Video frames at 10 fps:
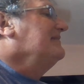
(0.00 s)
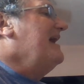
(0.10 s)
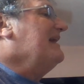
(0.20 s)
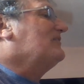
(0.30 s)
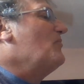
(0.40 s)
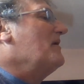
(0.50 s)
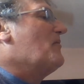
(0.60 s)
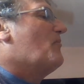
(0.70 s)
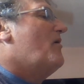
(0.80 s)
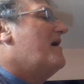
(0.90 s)
That's what
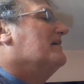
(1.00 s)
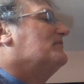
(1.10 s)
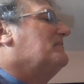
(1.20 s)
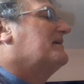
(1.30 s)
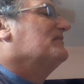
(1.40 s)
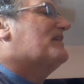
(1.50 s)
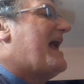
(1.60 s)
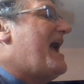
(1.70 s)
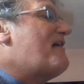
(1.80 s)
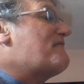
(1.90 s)
it was, because
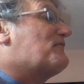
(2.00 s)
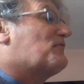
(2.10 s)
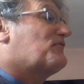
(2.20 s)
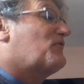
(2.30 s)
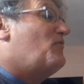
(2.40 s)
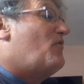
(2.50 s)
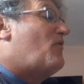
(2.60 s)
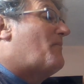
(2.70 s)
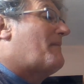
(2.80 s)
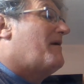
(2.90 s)
after
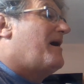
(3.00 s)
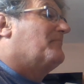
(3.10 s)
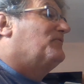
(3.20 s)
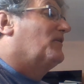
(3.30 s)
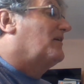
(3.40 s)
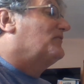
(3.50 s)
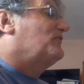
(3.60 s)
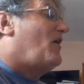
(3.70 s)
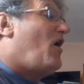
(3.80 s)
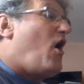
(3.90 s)
school, my mom took
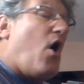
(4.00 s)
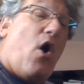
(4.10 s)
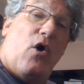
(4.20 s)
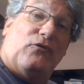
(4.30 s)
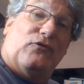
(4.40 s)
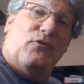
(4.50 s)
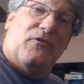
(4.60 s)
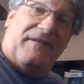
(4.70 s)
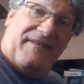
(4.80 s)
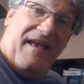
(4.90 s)
us all
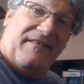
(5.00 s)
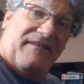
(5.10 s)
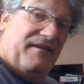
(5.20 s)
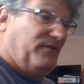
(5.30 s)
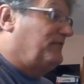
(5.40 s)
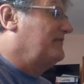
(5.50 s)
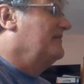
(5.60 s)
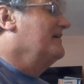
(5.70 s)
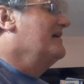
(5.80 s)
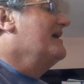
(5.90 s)
to the dentist.